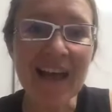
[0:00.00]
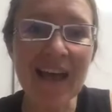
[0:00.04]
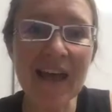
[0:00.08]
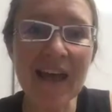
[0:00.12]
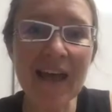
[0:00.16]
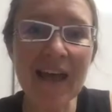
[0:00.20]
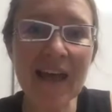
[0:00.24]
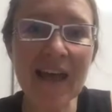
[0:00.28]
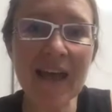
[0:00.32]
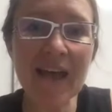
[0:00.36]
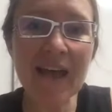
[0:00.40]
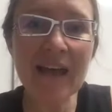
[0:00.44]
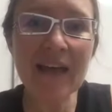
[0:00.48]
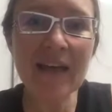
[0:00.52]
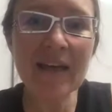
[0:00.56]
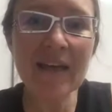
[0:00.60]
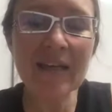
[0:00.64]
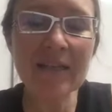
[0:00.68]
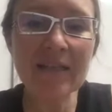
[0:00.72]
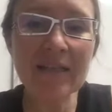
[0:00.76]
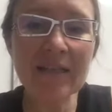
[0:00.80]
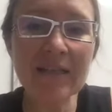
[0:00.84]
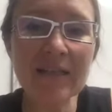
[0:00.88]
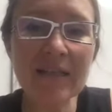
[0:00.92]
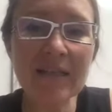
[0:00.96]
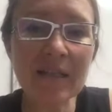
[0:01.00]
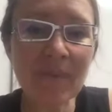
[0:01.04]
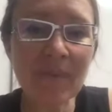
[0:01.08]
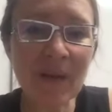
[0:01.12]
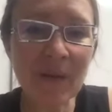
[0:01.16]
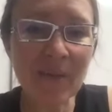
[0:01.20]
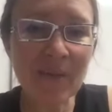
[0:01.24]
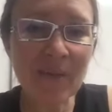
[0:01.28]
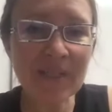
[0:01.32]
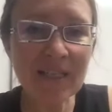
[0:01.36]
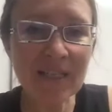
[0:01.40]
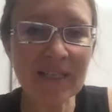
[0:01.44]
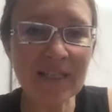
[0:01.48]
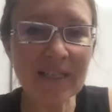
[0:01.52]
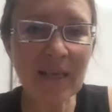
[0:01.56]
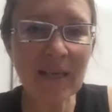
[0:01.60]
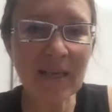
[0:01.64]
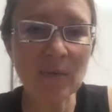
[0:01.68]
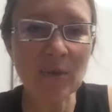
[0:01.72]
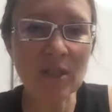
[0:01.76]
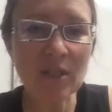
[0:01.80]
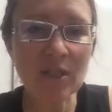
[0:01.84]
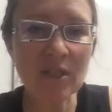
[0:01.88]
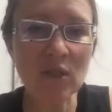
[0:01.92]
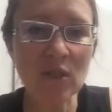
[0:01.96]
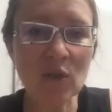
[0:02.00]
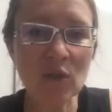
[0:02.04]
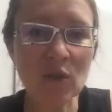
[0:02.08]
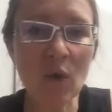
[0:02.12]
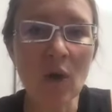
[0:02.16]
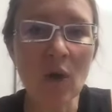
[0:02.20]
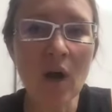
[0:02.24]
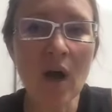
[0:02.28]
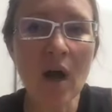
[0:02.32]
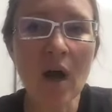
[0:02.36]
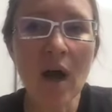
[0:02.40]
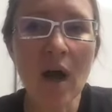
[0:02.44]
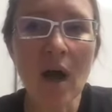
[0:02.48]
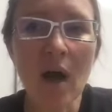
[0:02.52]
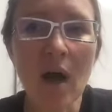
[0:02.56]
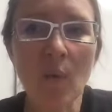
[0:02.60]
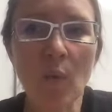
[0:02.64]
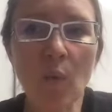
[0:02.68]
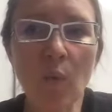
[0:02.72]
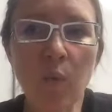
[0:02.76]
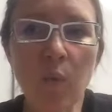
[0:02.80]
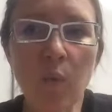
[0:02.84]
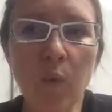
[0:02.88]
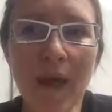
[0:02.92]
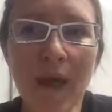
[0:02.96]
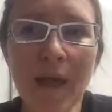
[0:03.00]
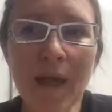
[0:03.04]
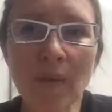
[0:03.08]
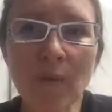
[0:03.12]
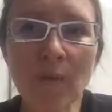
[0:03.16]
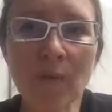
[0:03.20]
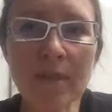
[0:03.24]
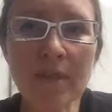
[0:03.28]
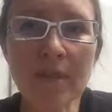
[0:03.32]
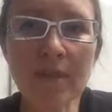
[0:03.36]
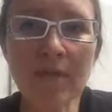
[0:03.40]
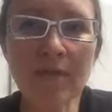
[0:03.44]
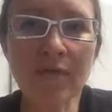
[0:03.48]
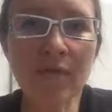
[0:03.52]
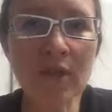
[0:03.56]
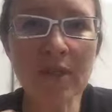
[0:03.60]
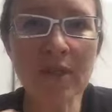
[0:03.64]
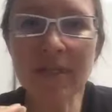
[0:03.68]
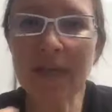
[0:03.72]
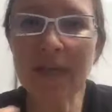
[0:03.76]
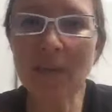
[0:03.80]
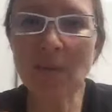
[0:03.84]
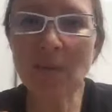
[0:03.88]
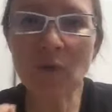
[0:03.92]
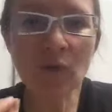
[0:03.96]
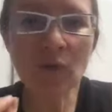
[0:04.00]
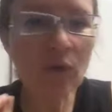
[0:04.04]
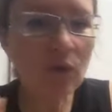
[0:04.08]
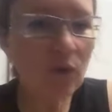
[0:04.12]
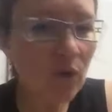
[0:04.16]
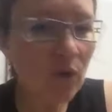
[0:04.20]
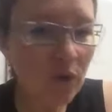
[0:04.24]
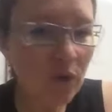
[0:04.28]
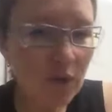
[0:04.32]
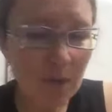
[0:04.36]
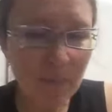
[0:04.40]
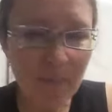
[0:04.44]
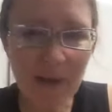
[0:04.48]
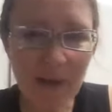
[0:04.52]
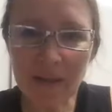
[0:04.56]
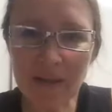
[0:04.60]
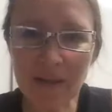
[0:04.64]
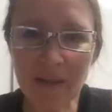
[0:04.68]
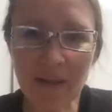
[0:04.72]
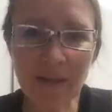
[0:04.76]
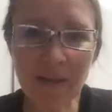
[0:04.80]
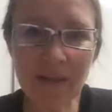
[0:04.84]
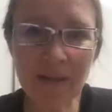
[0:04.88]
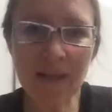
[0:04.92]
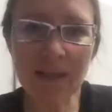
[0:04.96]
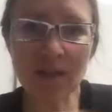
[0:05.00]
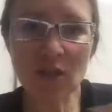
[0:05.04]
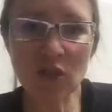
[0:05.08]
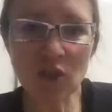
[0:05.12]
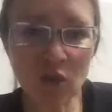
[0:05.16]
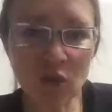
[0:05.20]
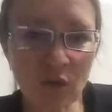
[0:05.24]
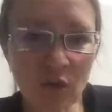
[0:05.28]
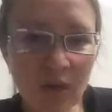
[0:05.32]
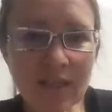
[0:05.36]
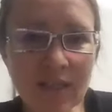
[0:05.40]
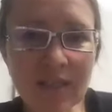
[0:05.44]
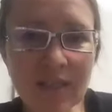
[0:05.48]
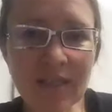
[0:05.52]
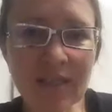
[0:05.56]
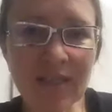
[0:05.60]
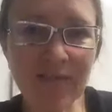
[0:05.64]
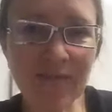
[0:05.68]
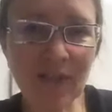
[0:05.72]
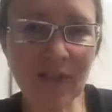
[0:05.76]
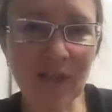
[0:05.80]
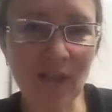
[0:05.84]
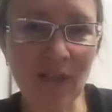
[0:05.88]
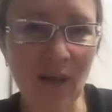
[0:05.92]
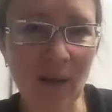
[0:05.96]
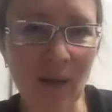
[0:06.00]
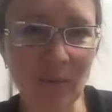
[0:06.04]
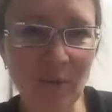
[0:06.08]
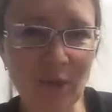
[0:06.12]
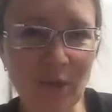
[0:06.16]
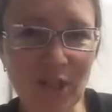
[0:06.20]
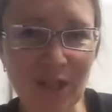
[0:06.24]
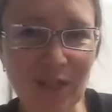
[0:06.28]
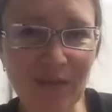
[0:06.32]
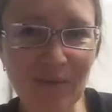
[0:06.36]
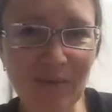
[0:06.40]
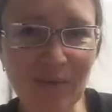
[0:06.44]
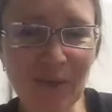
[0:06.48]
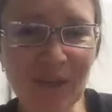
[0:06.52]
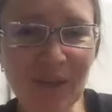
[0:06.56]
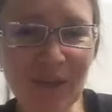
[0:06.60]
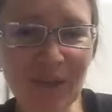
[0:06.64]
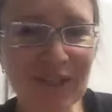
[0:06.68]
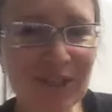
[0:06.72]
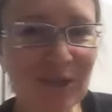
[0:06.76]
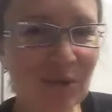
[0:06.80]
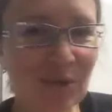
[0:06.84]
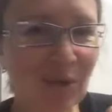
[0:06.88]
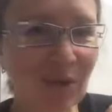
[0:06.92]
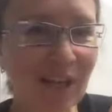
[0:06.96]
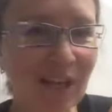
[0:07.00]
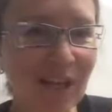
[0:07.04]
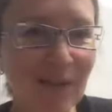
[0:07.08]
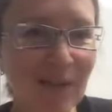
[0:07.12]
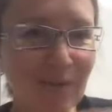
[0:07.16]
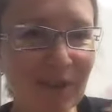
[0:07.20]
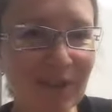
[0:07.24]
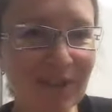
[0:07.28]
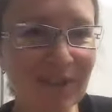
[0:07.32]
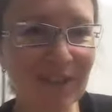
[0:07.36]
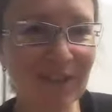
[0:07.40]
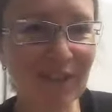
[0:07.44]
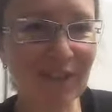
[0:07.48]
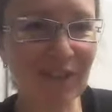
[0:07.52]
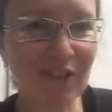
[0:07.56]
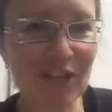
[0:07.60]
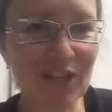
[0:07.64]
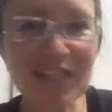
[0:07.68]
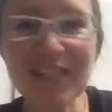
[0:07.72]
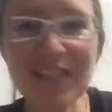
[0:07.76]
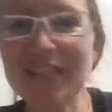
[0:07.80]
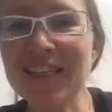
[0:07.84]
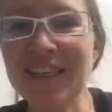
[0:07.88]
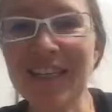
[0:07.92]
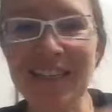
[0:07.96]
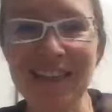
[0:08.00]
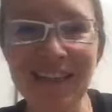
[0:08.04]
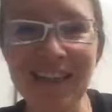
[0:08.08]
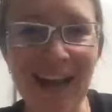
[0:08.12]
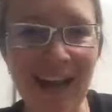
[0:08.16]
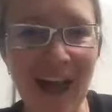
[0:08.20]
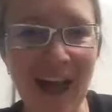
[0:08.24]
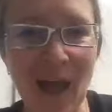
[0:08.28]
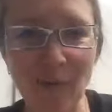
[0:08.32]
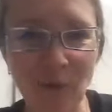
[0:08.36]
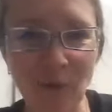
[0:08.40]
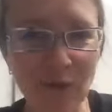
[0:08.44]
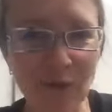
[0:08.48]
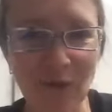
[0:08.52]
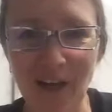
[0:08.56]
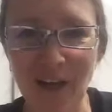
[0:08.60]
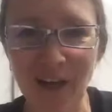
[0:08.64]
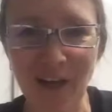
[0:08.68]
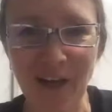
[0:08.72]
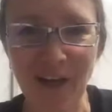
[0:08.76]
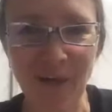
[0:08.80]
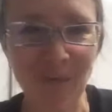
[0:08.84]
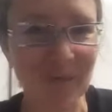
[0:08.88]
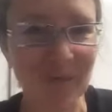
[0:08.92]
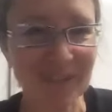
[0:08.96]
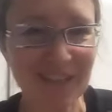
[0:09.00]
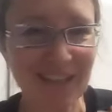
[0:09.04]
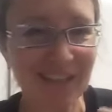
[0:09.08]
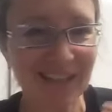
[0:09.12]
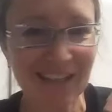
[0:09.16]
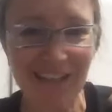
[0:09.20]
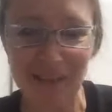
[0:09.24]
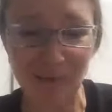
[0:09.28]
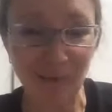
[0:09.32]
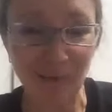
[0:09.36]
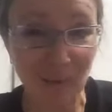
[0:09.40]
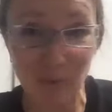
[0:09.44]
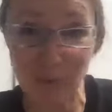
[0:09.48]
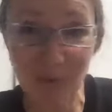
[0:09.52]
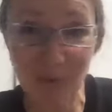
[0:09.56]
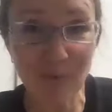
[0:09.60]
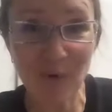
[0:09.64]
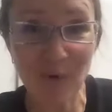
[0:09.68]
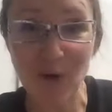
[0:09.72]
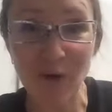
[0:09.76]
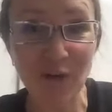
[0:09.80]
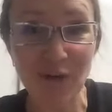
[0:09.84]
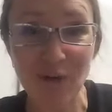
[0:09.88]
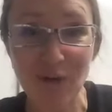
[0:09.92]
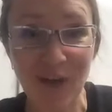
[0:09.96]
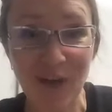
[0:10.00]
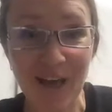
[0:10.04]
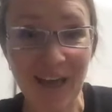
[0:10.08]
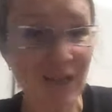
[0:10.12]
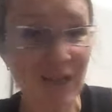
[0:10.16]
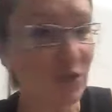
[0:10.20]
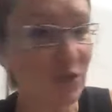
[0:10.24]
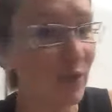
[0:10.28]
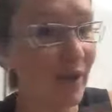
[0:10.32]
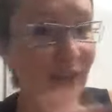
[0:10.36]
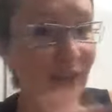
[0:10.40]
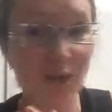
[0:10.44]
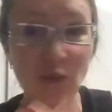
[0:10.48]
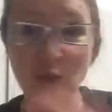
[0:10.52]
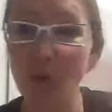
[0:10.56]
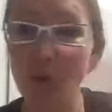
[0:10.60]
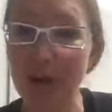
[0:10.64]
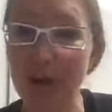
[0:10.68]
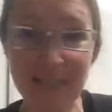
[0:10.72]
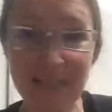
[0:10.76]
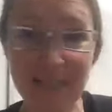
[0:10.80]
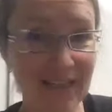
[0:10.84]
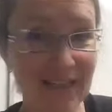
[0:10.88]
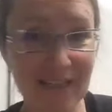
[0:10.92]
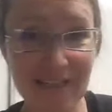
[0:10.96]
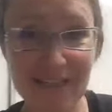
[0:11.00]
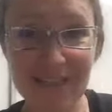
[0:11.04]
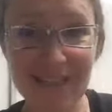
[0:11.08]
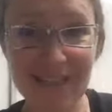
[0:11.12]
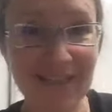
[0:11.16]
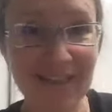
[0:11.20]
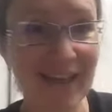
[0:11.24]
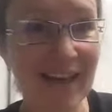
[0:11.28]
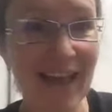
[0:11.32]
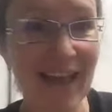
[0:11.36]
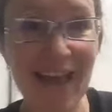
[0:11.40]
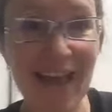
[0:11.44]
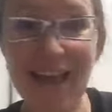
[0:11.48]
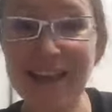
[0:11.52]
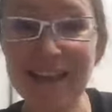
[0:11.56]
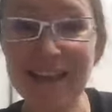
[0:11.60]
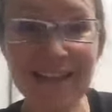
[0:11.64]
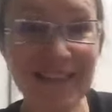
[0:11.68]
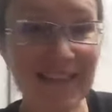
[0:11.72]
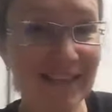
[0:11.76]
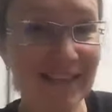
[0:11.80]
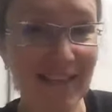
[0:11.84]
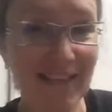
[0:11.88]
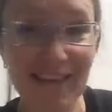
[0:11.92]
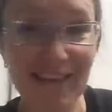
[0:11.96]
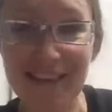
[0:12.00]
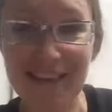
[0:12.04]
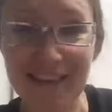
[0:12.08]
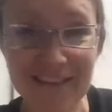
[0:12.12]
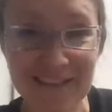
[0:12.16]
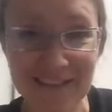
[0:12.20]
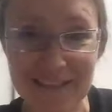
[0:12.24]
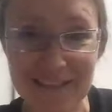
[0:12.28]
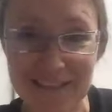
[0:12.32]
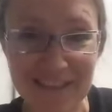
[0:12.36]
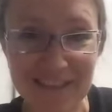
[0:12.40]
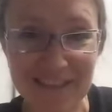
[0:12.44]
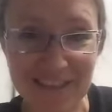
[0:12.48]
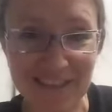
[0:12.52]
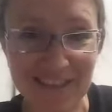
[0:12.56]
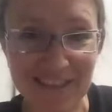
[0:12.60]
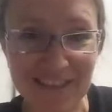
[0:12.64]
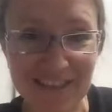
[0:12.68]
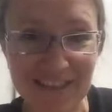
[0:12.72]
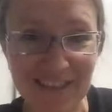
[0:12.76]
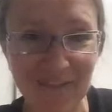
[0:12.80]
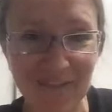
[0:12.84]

still many misconceptions. So when was the first time you learned about, like, that surrogacy is even an option? Because, you know, like when Christy and I were talking, we said, like, when we were your age, we had no idea that anything like that existed,